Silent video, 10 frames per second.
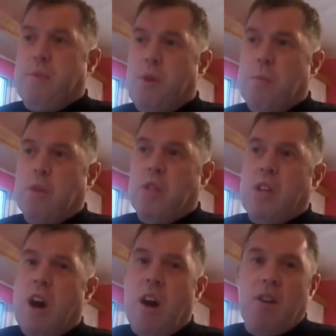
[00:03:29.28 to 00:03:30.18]
Too much
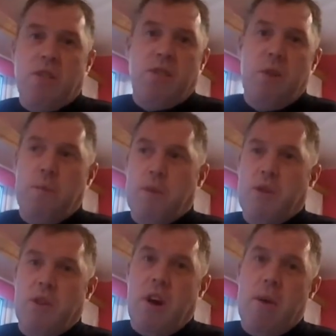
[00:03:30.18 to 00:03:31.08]
starch, too
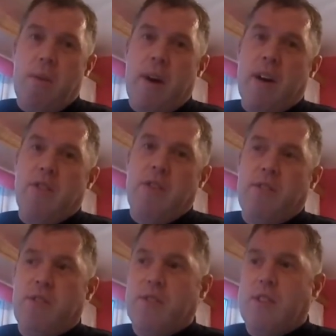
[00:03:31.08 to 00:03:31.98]
much
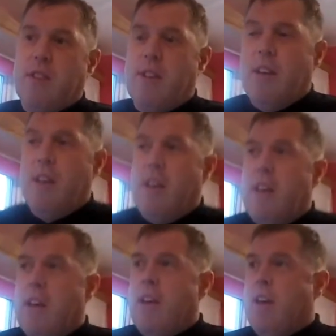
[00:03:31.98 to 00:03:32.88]
carbohydrates.
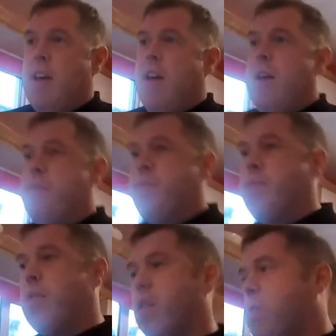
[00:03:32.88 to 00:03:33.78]
So I'll
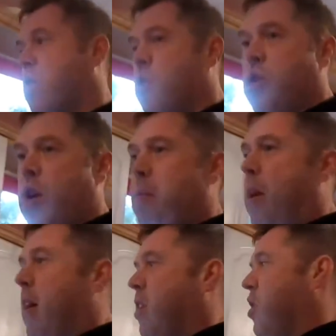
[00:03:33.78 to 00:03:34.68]
just show you
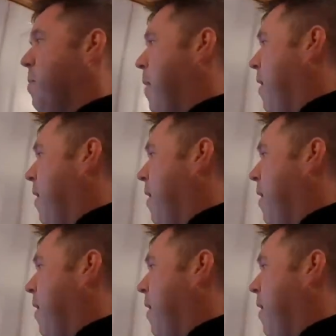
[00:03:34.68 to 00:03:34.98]
my little gym I